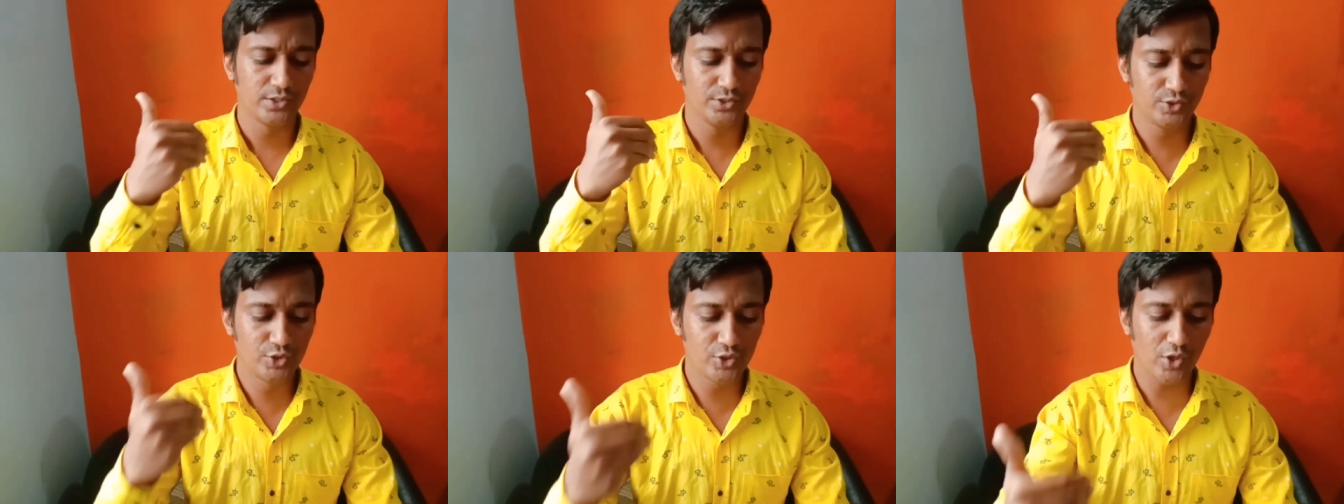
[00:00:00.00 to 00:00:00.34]

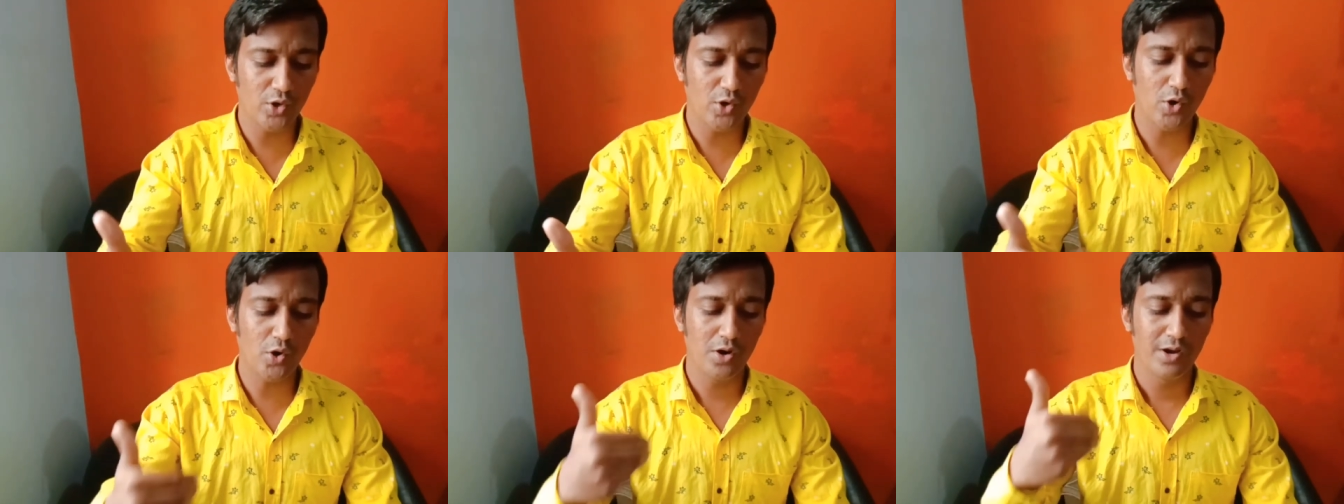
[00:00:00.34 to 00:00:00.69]

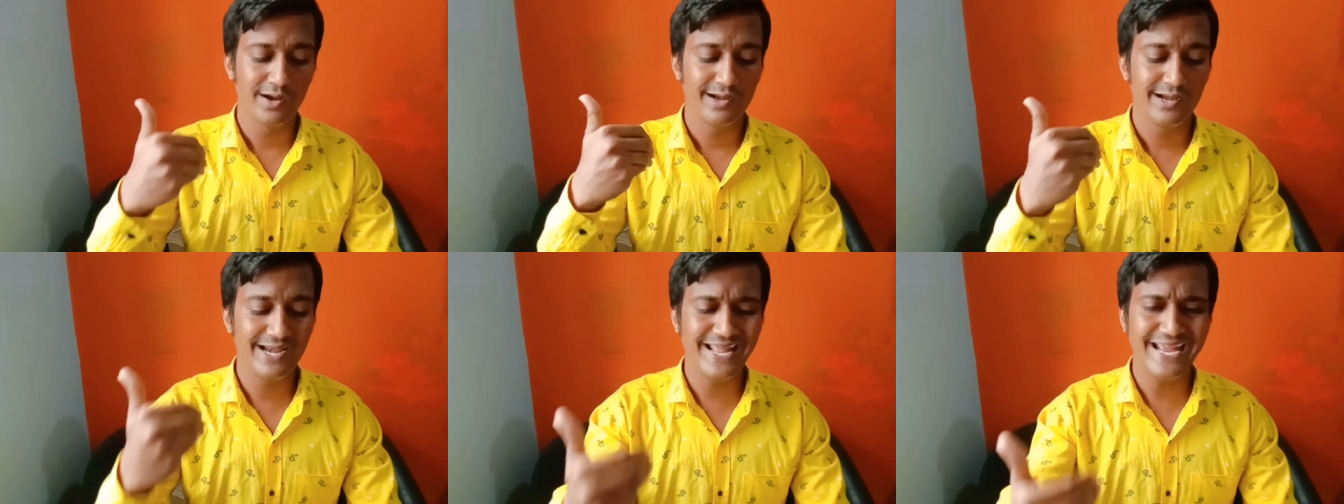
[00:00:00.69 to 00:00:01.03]

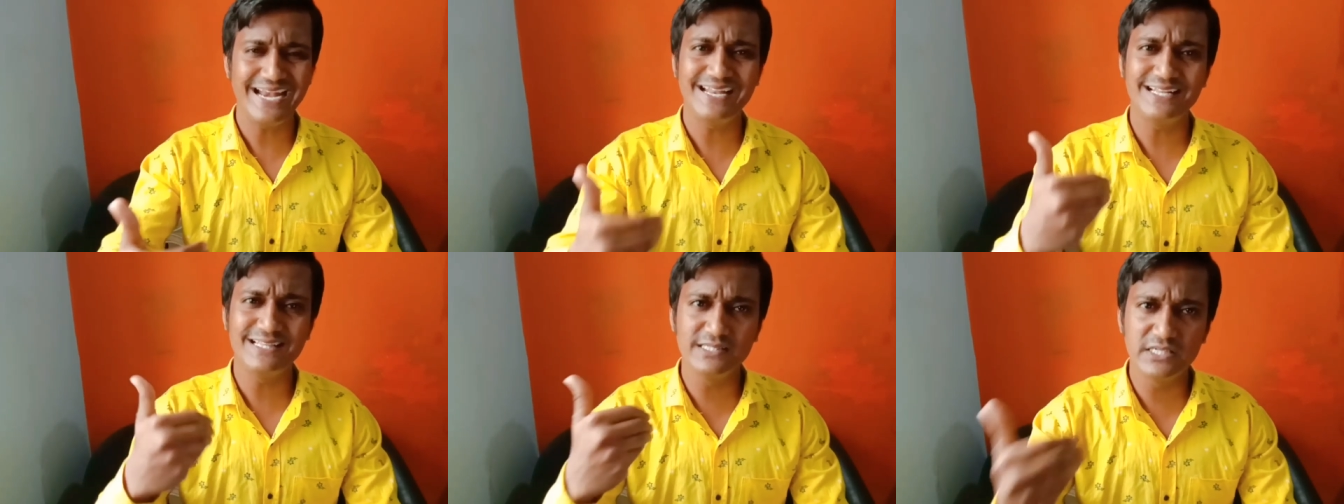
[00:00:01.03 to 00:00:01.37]
Joe,
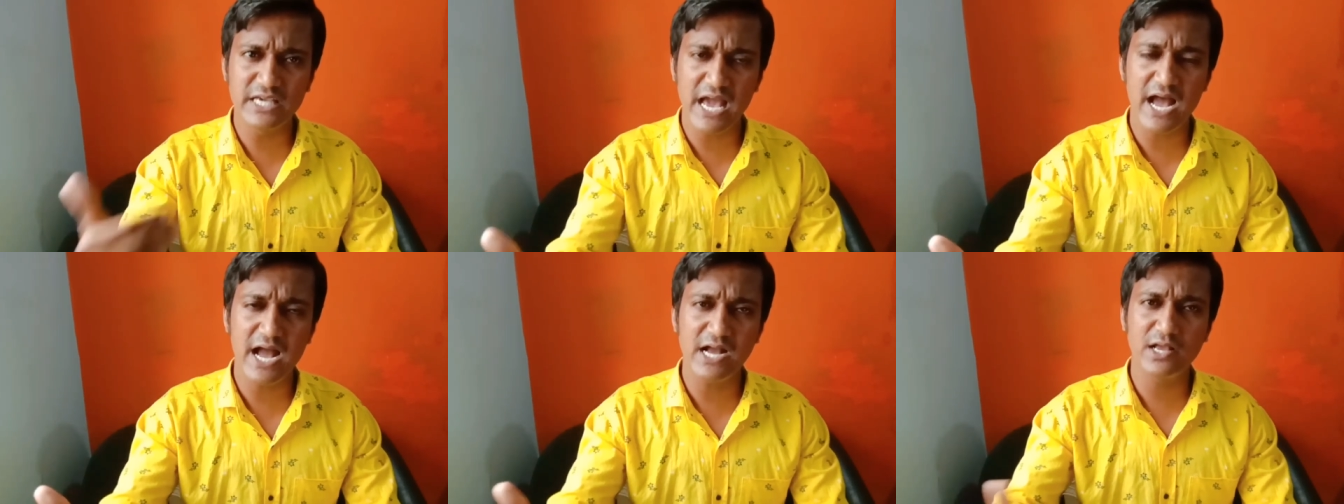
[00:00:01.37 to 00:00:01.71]
Ned and
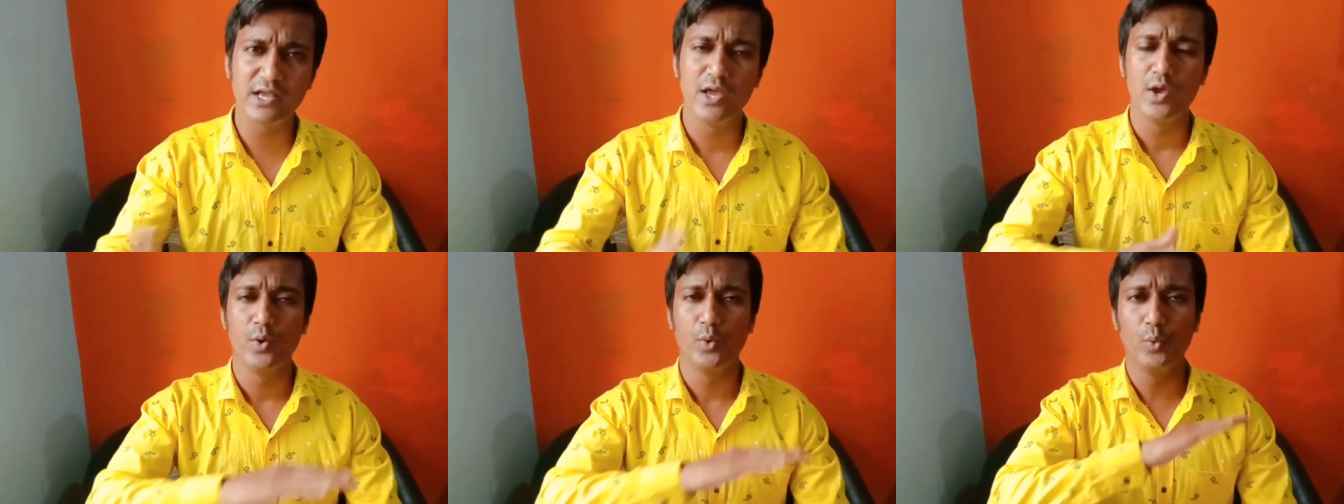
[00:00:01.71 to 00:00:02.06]

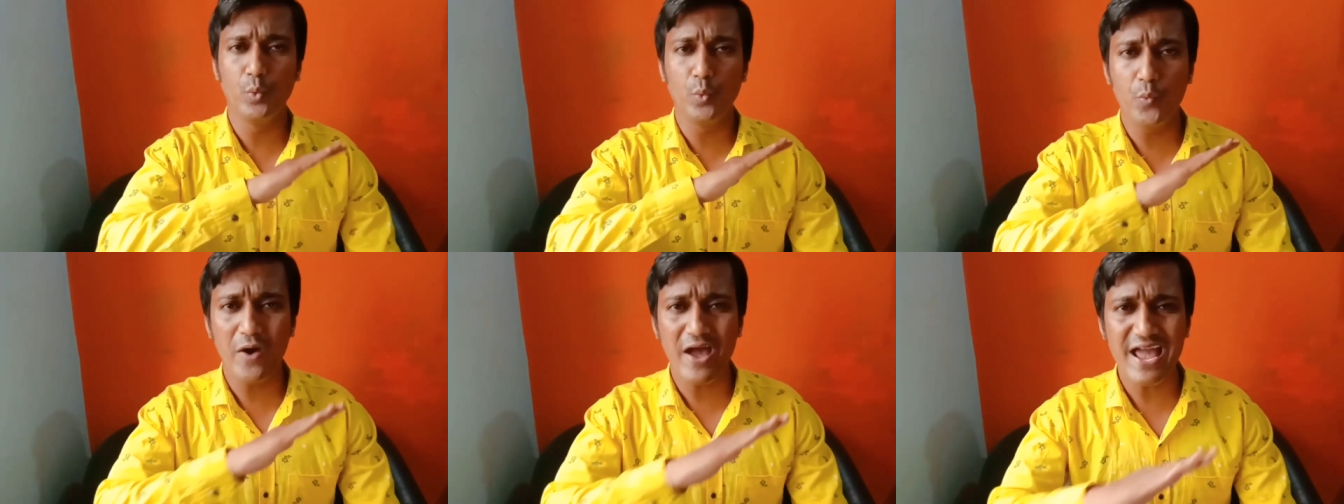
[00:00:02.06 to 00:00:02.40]
Jack
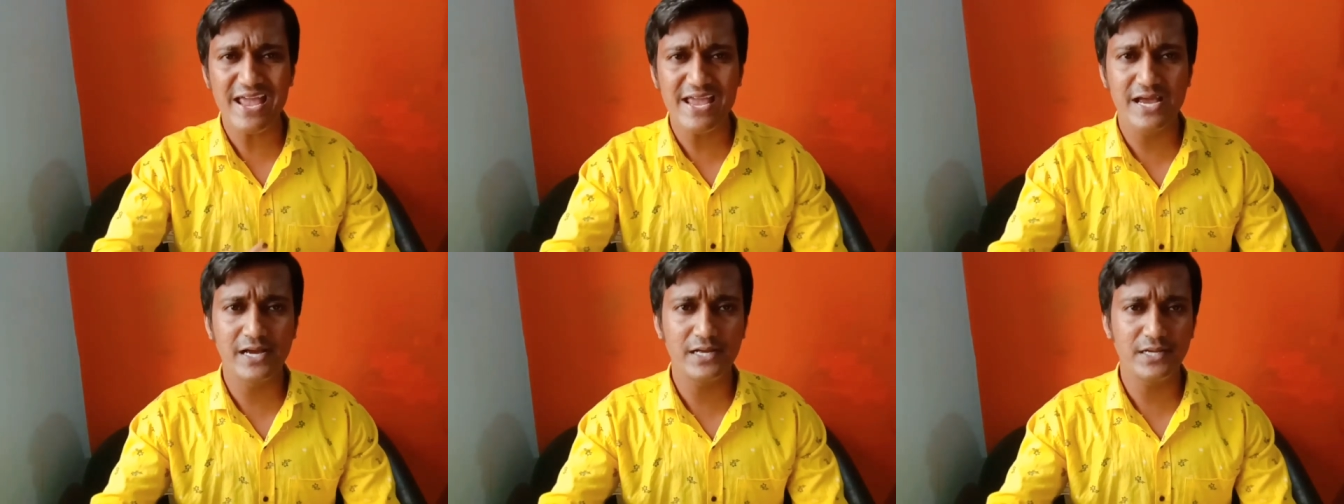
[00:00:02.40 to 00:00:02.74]

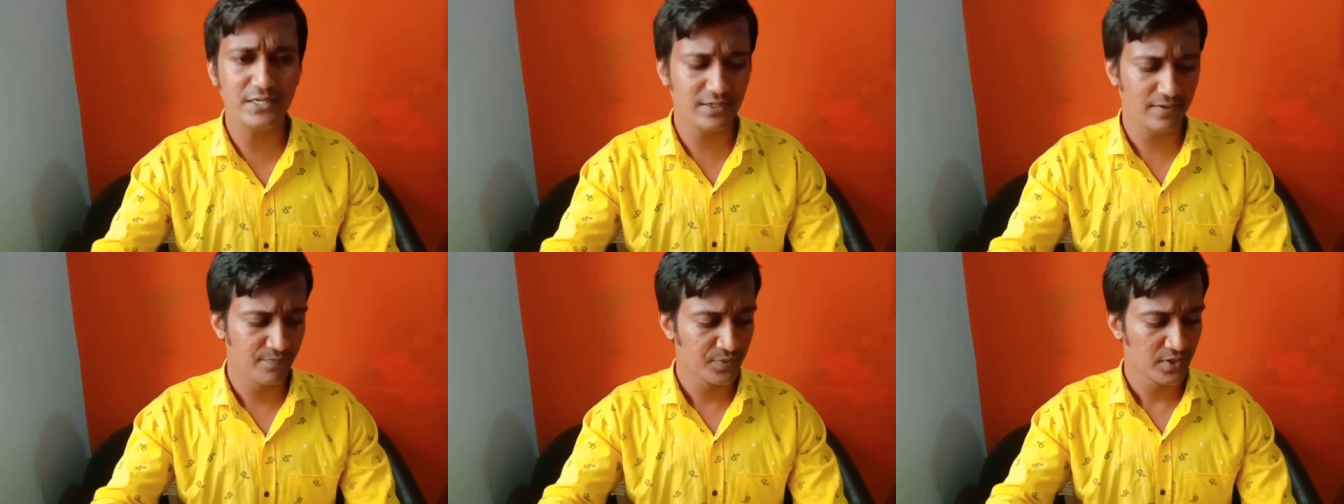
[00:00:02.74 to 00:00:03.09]

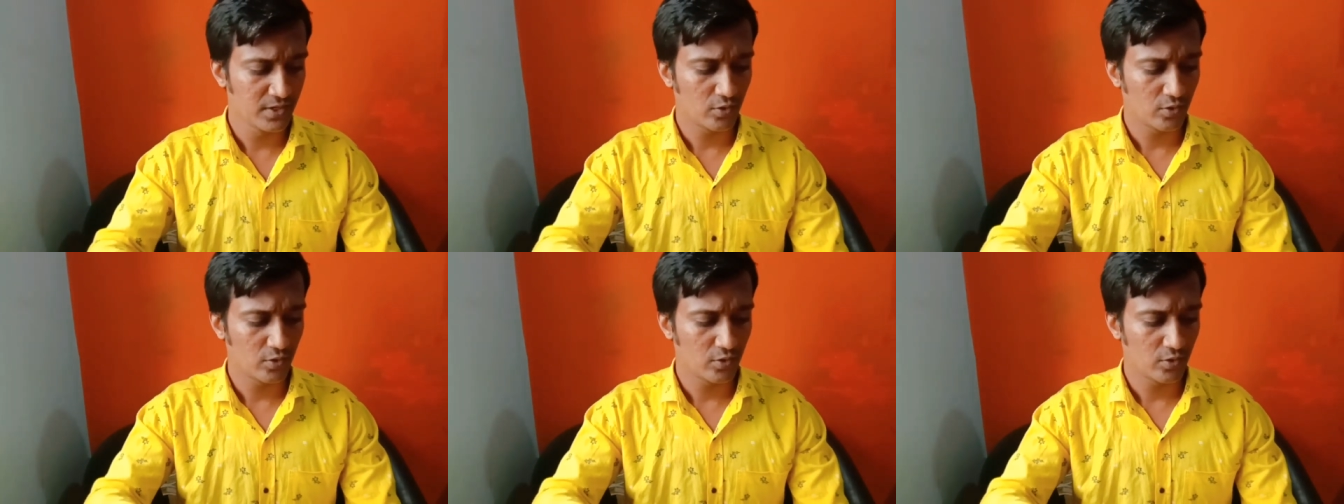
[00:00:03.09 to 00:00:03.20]
were